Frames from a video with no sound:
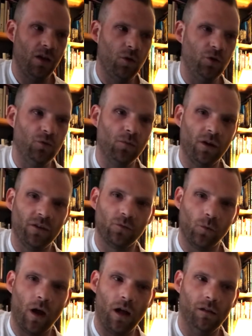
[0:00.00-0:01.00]
You might as
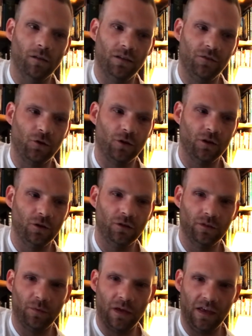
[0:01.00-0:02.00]
well, if you're going to learn to
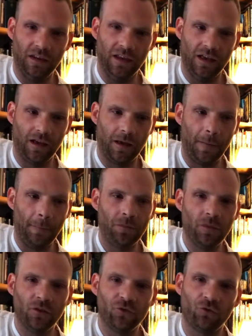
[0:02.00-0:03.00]
play a lick,
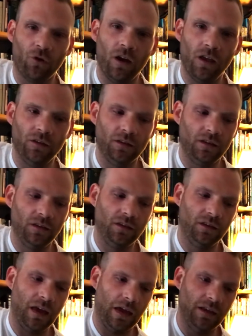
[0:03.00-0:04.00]
try and
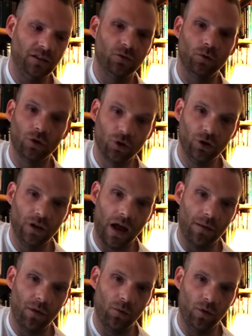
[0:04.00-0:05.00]
get into a good
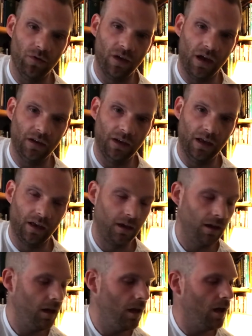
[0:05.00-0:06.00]
habit with that lick.
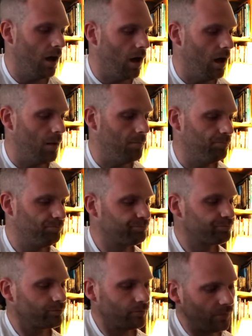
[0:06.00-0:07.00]

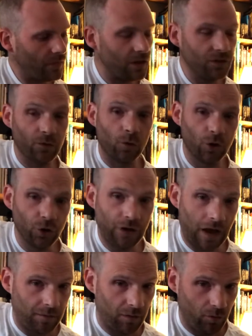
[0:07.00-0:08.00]
So a good
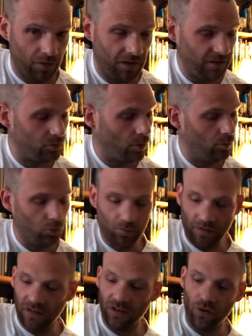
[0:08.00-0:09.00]
habit with this one would
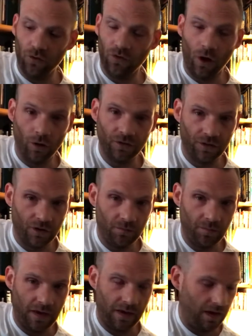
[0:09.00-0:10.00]
be to use alternate
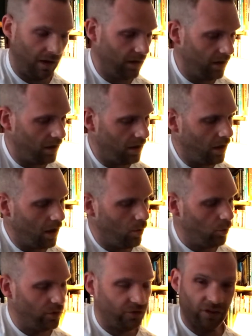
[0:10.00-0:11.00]
picking,
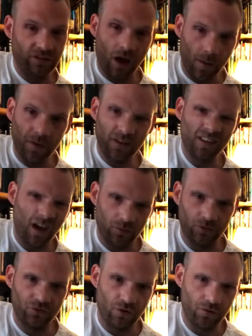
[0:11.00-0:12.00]
which is up and down
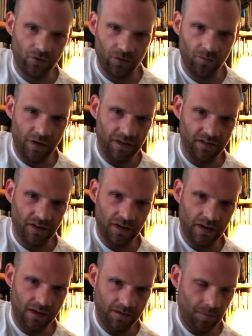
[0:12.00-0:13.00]
strokes, basically.